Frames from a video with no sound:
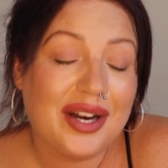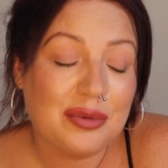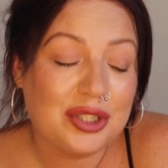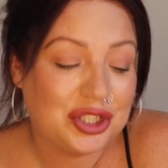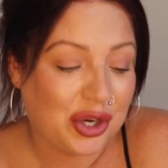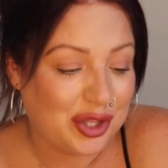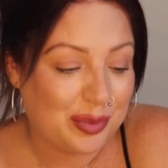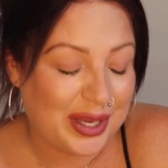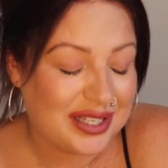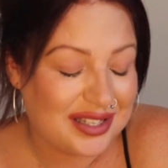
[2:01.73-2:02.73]
you know, I'm going to show you the
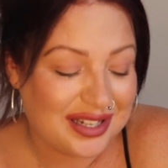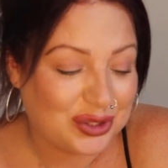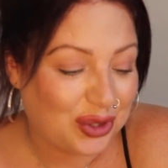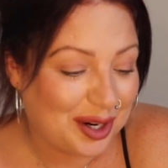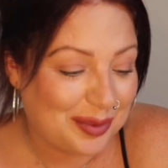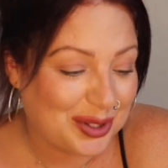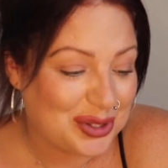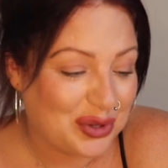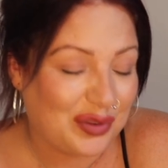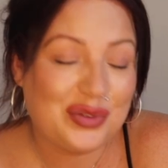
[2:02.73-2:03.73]
bits and then try them on and
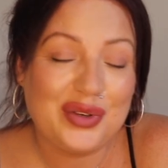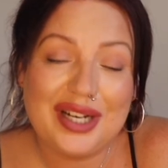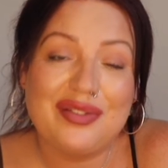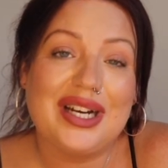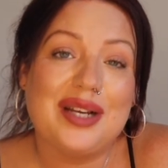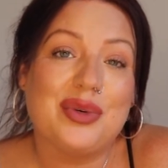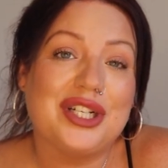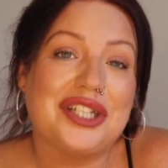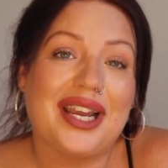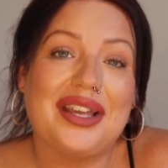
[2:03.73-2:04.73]
stuff. I'd really, really
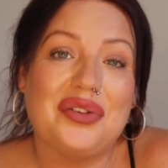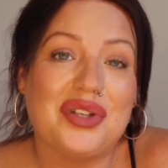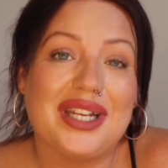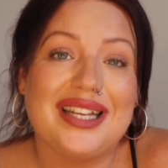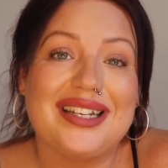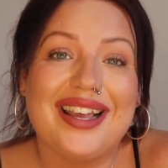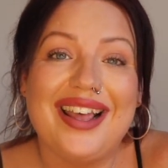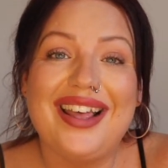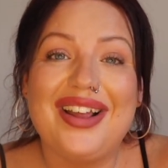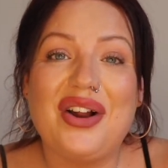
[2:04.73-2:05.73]
appreciate it if you did.
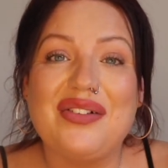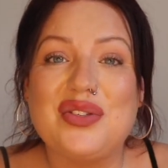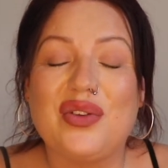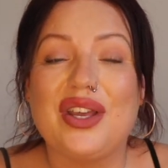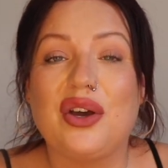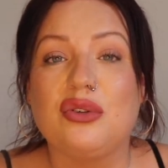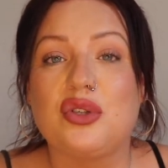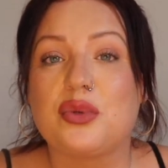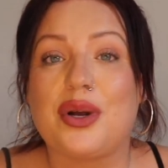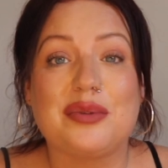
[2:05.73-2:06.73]
Like this video,
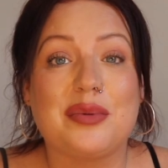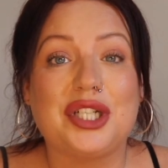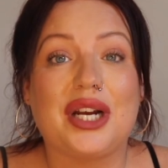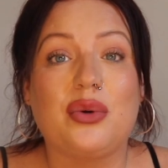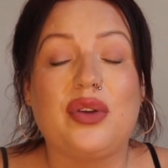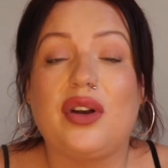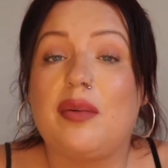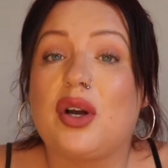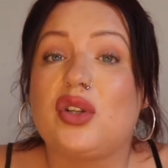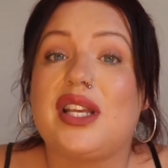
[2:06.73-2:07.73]
subscribe to my channel. If you
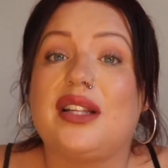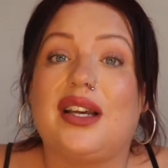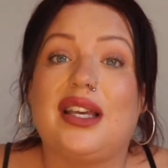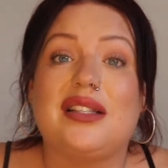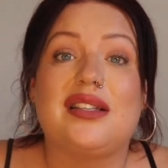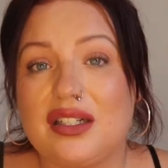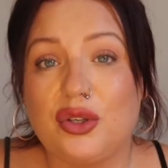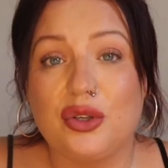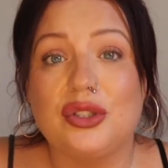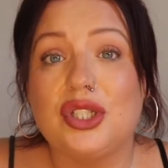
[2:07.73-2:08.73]
like my content, that is. I
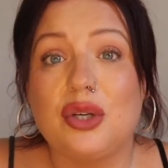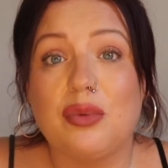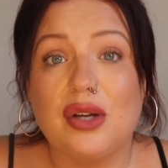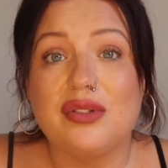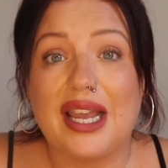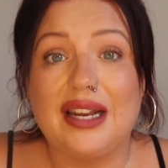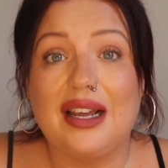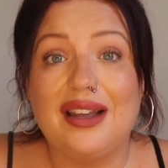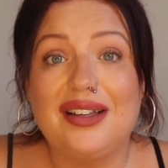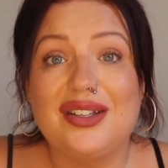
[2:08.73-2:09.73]
do usually upload
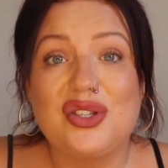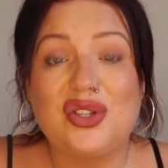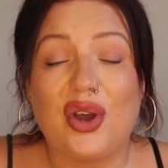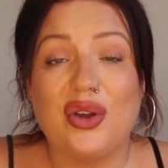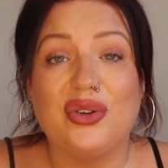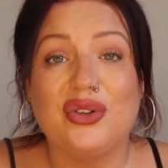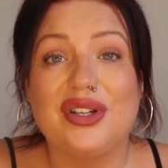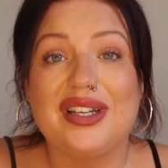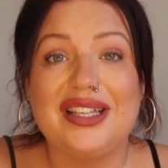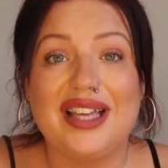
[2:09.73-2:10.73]
daily. So,
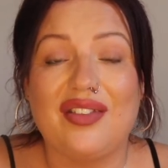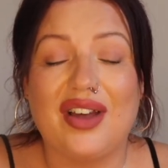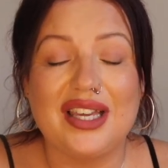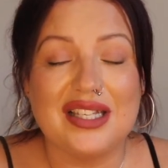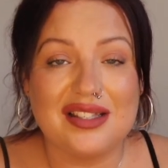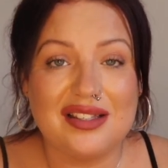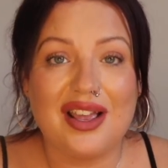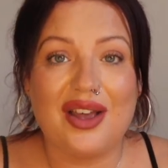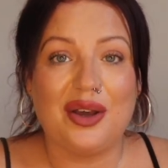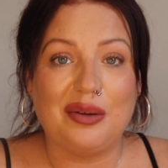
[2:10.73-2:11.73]
yeah, that
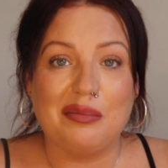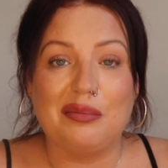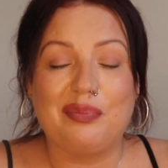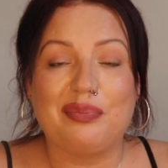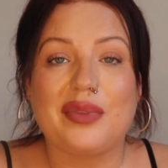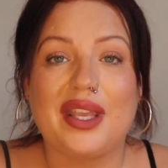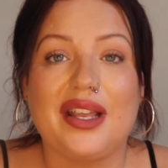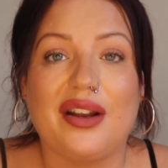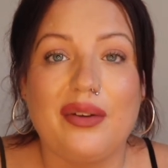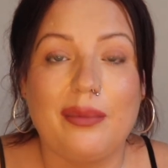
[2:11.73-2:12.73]
is,
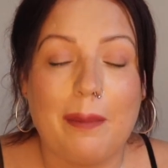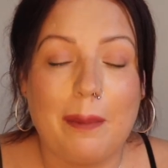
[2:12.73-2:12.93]
you know,